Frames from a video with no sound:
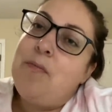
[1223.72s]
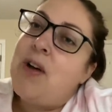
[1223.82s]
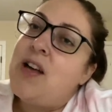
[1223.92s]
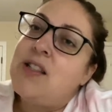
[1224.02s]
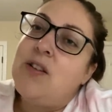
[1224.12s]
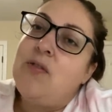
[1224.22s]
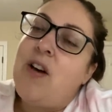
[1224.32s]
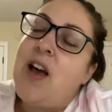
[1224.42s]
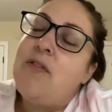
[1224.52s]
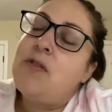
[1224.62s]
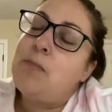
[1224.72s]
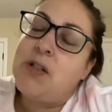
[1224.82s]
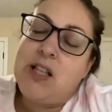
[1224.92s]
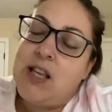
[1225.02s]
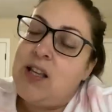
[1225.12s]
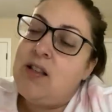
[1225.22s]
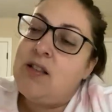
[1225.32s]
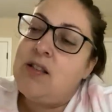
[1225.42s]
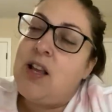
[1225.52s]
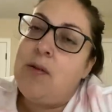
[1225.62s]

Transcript: positive vibes, please,